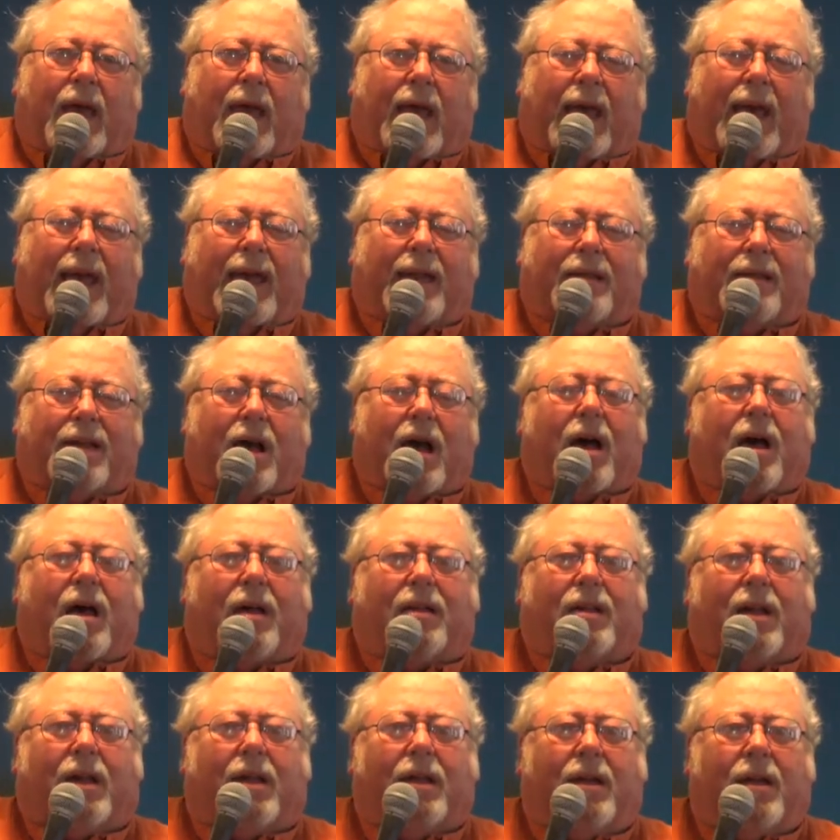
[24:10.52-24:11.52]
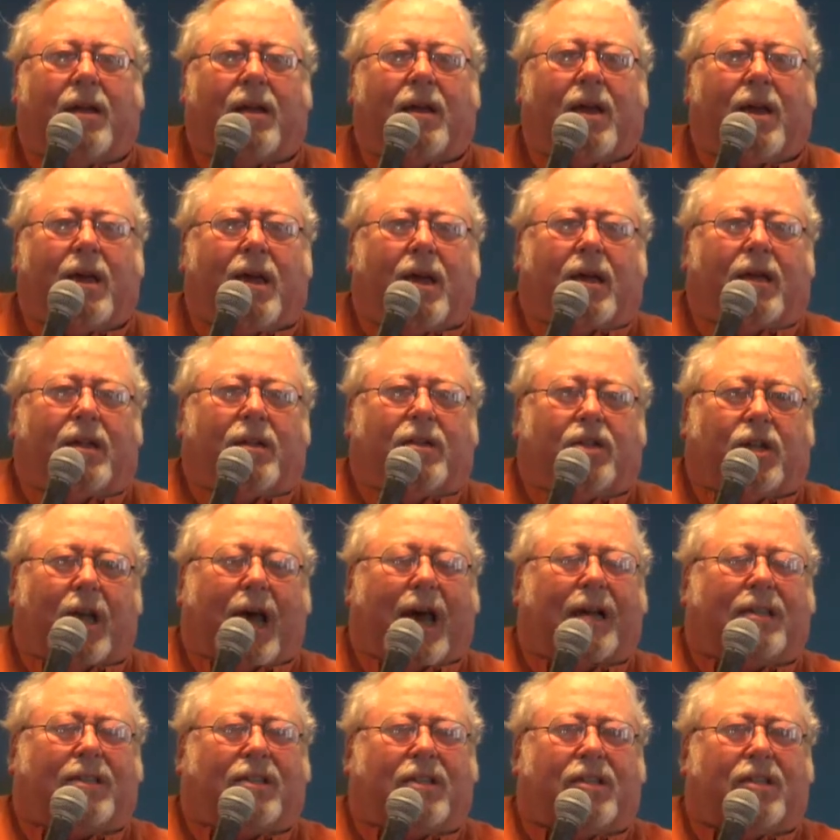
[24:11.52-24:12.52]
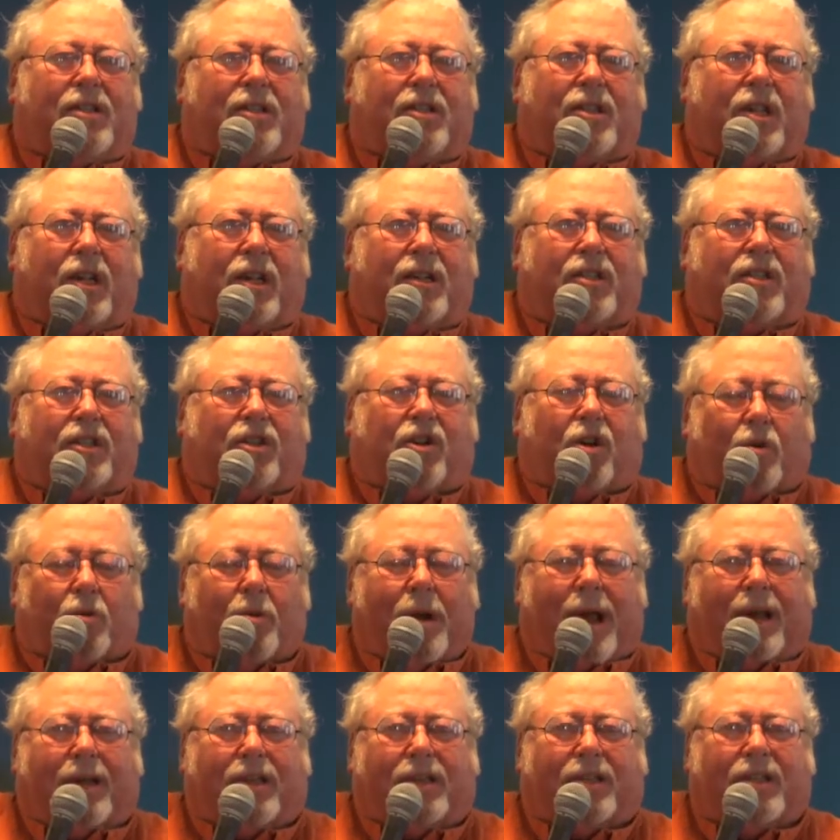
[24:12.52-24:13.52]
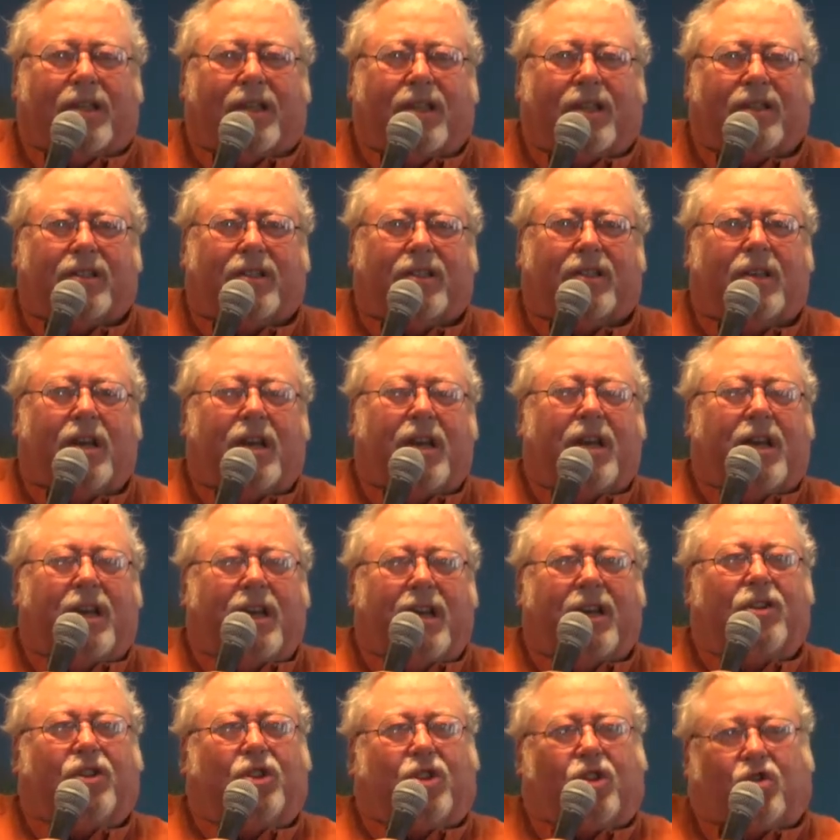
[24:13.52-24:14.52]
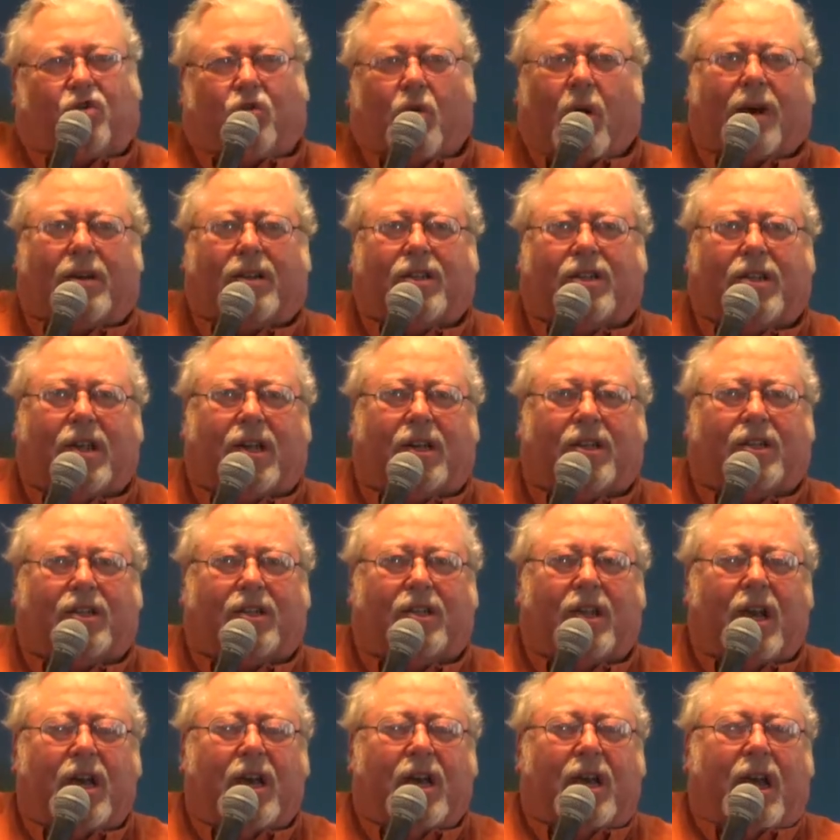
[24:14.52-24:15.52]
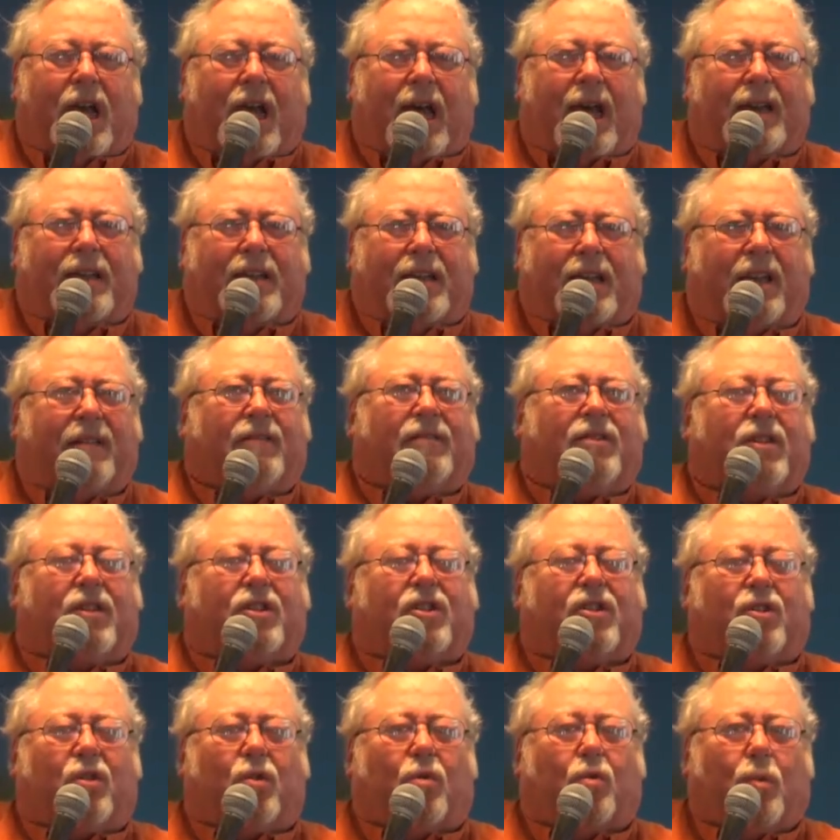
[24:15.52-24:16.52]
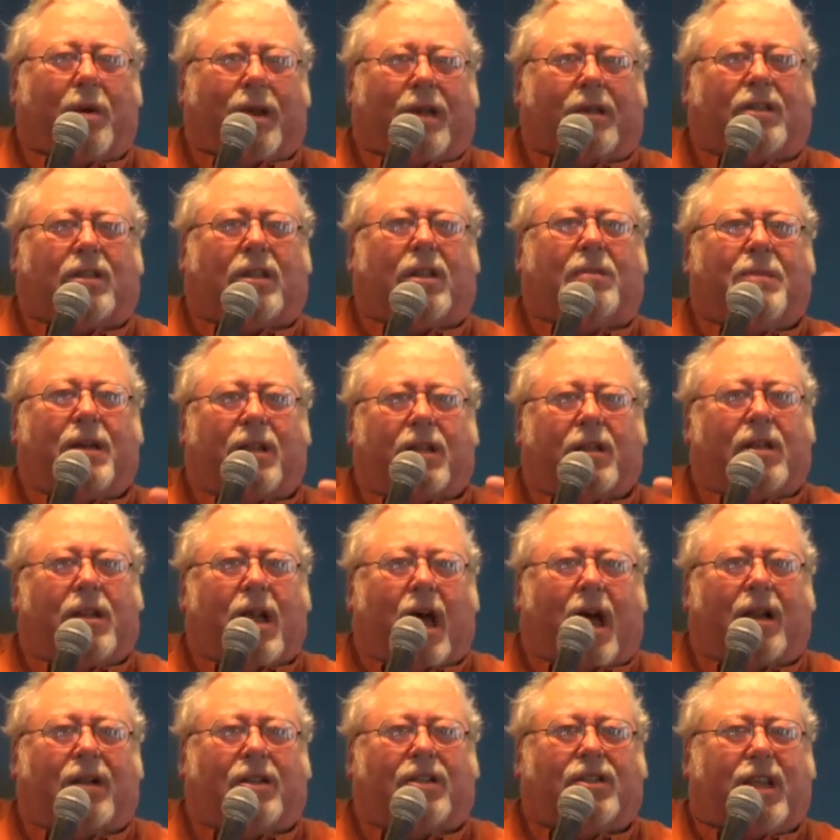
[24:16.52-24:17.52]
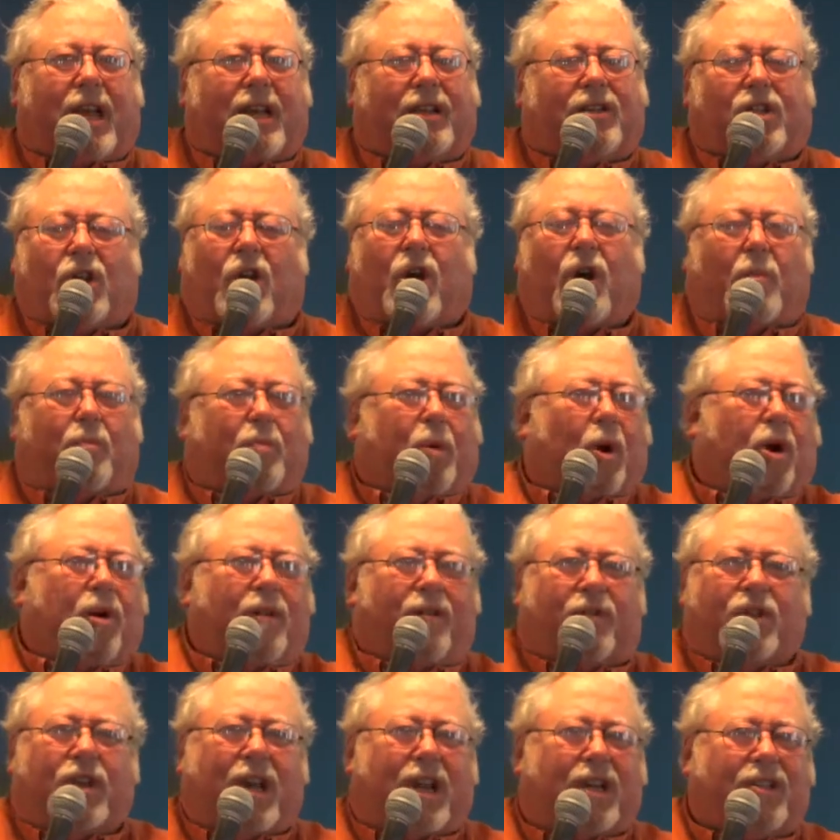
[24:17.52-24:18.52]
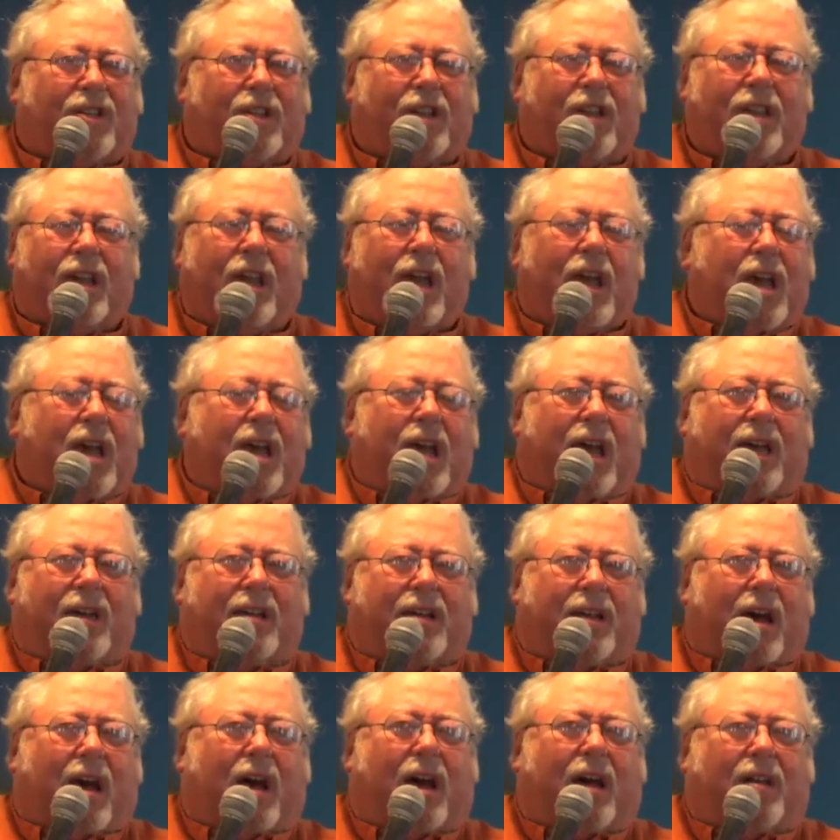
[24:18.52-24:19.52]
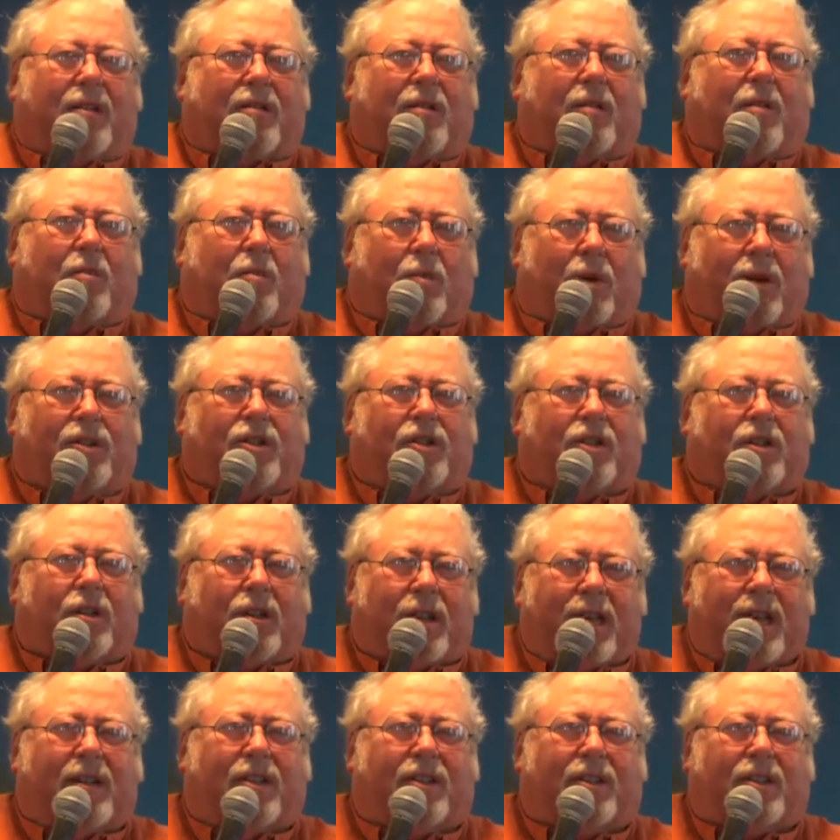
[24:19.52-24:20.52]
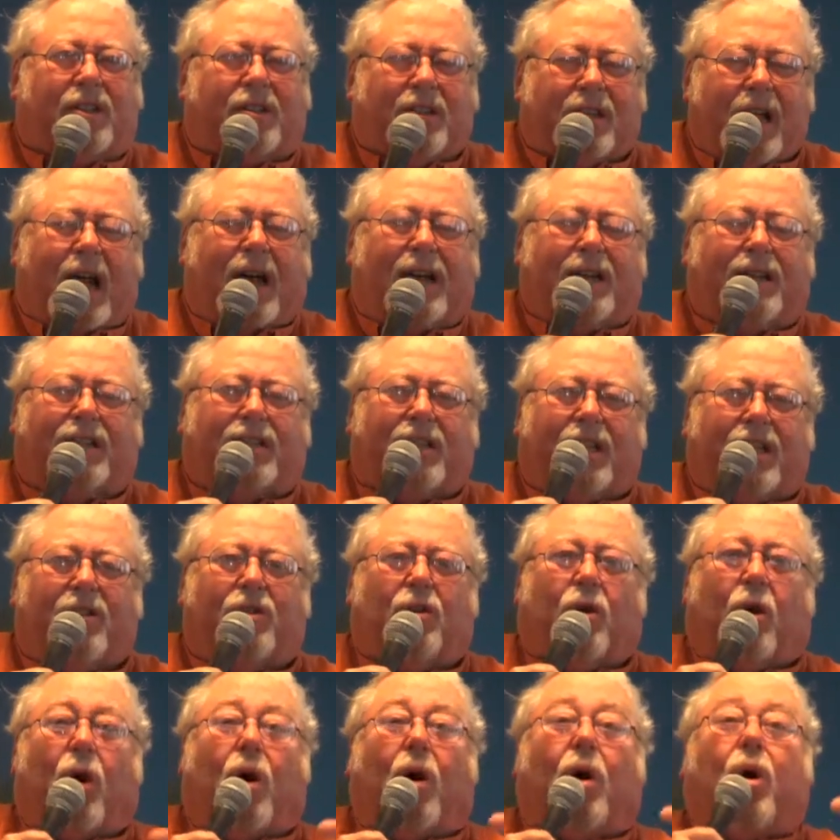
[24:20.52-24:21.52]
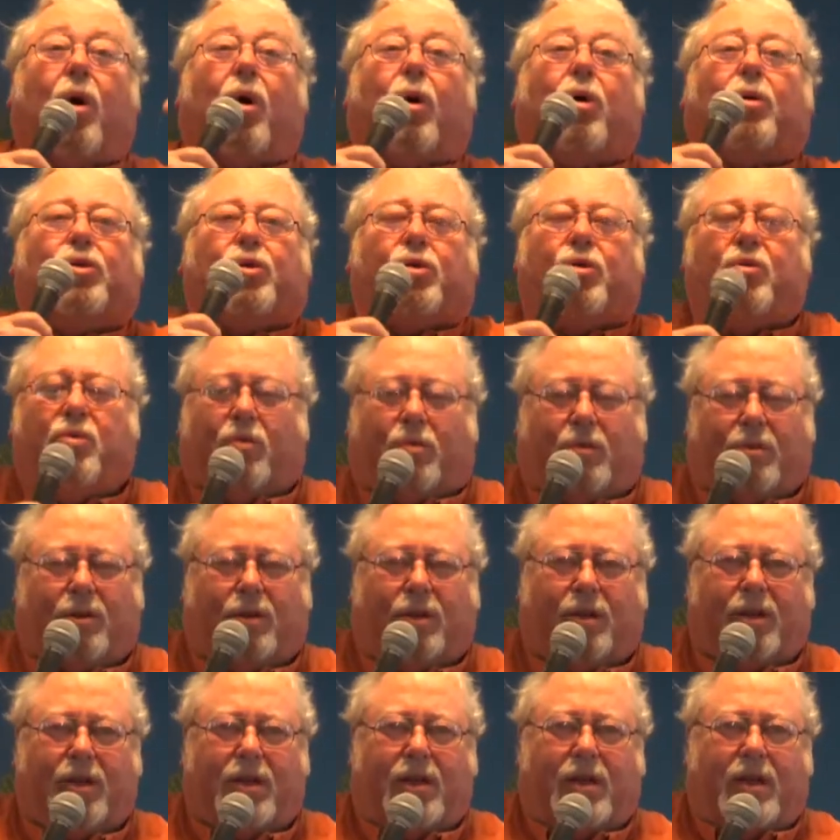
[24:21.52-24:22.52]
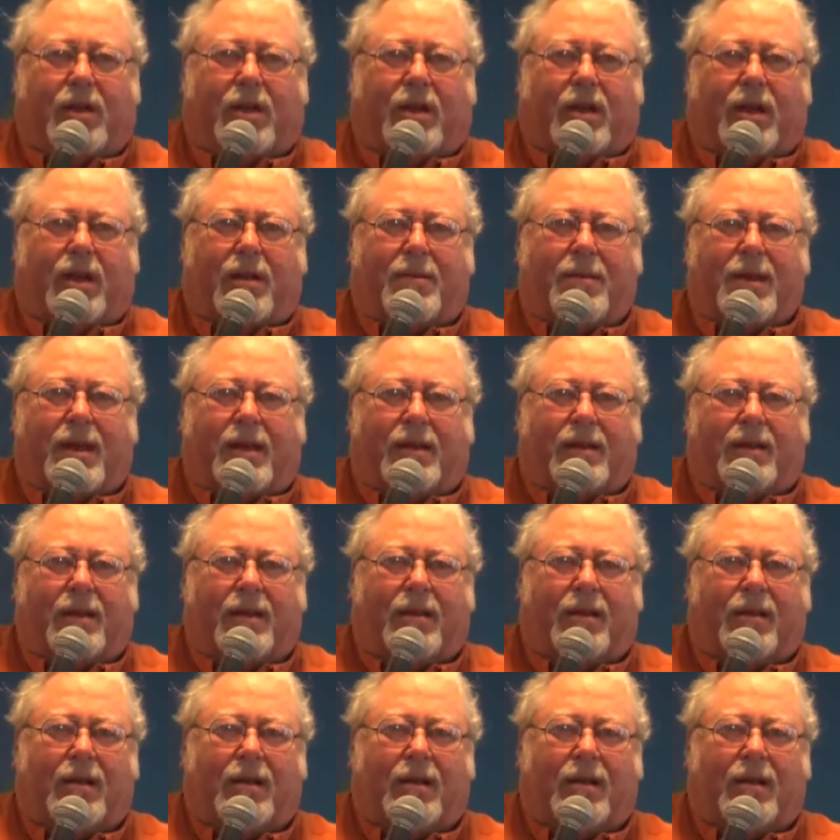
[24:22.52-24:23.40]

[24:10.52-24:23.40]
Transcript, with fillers: and God chastens us, corrects us, instructs us, and gives us the wisdom and the knowledge. That's all part of chastening, and God wants to lead us and guide us into all truth. Amen?